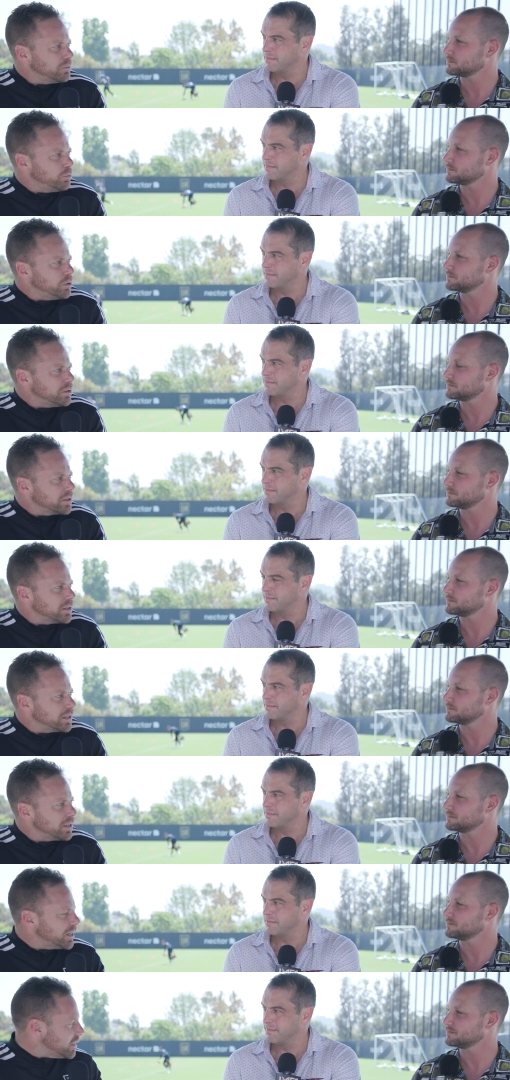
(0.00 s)
Speaker 1: work
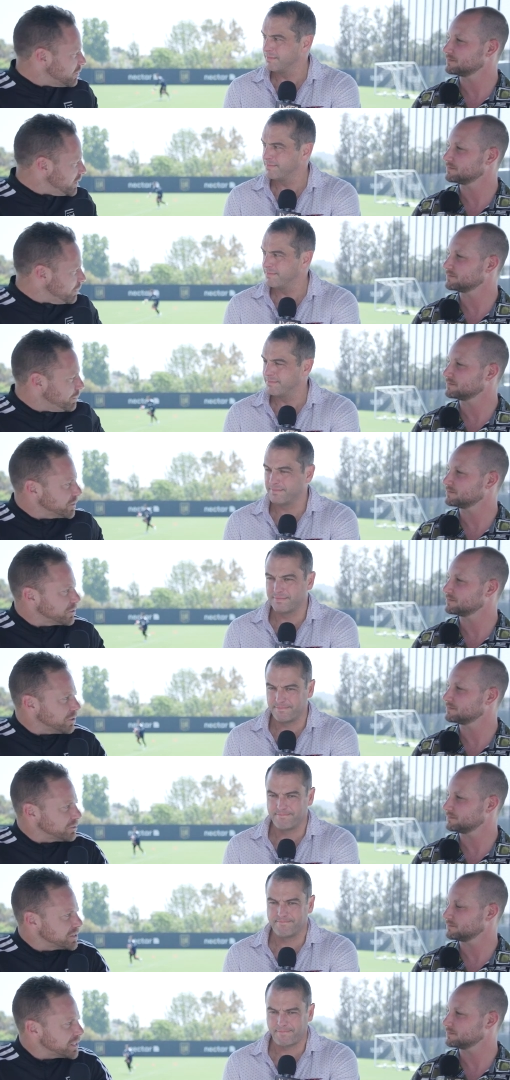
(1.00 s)
and not only put
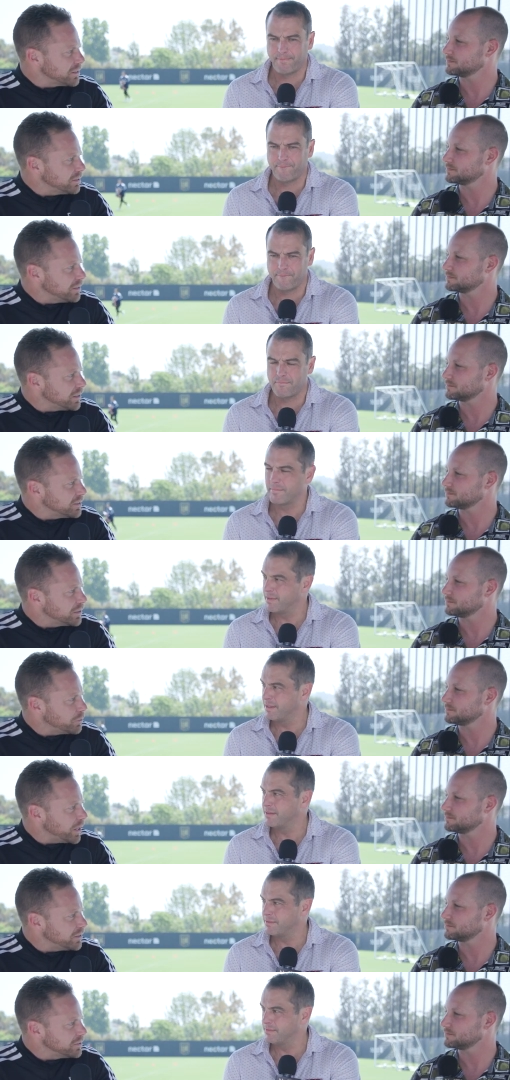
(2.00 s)
cones on the
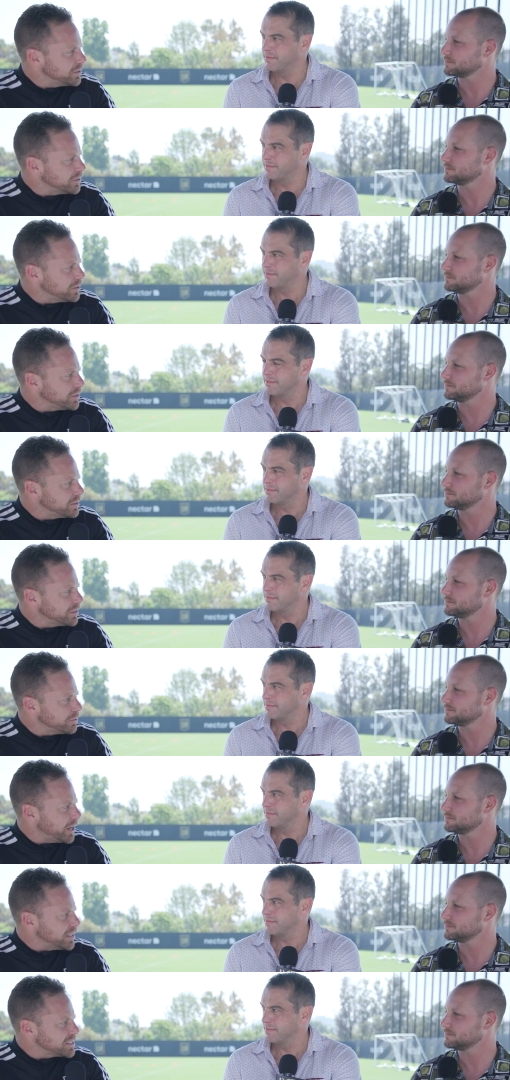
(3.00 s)
ground, you know, on the
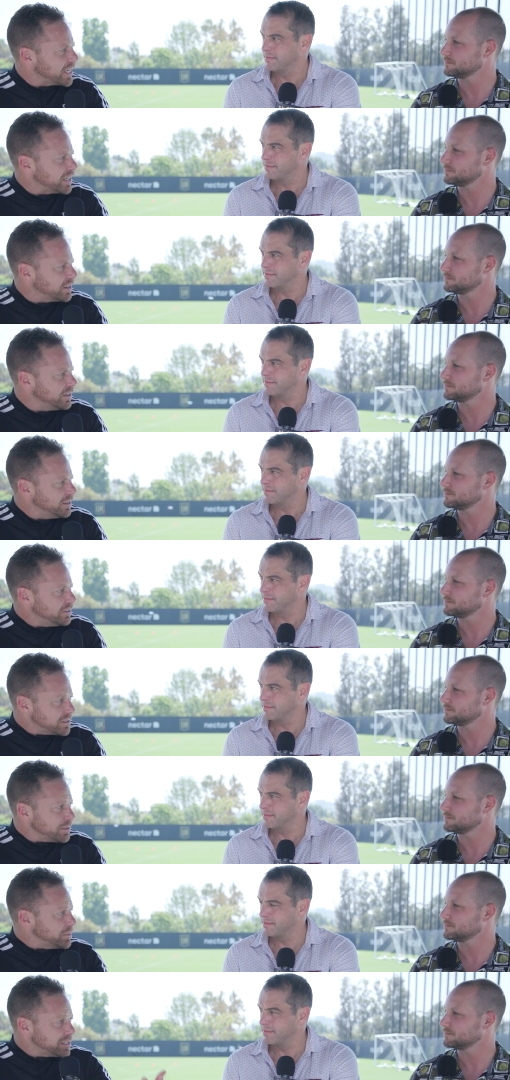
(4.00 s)
grass, like
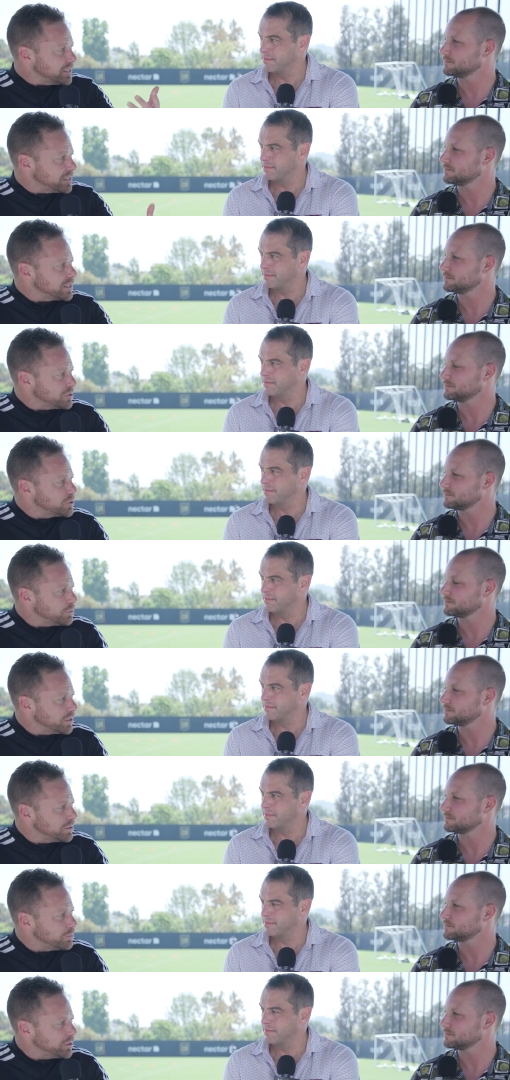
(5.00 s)
some assistants do
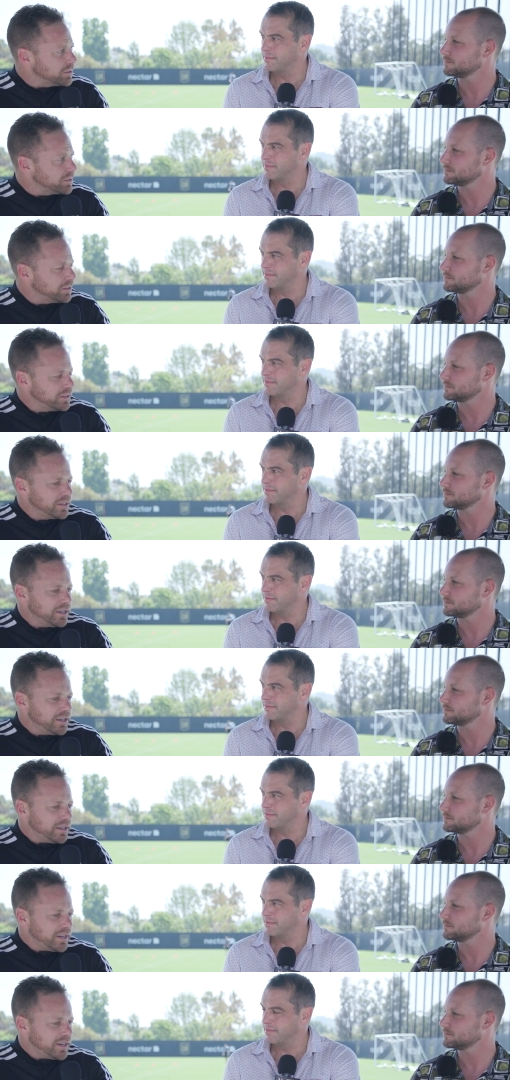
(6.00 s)
in the world.
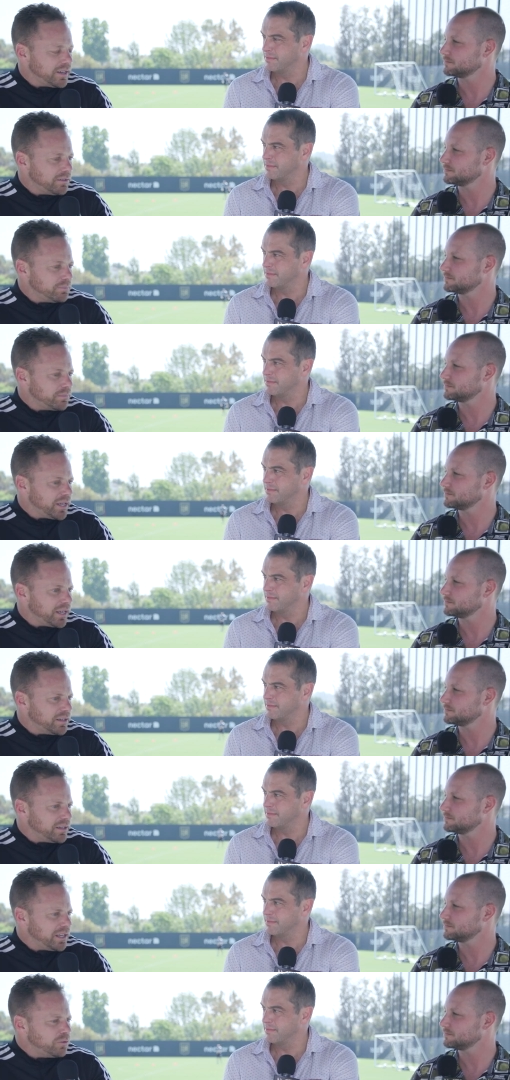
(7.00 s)

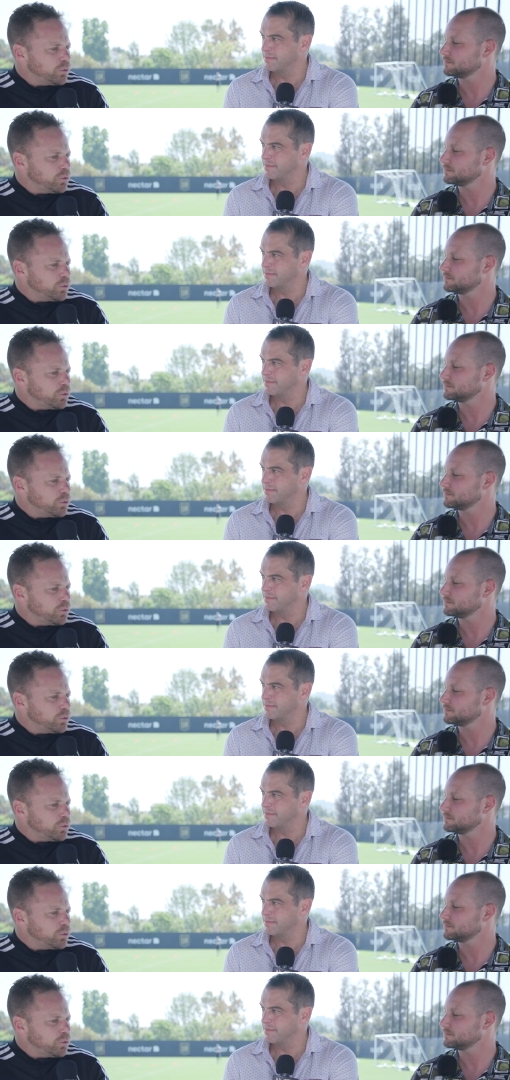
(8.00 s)
And it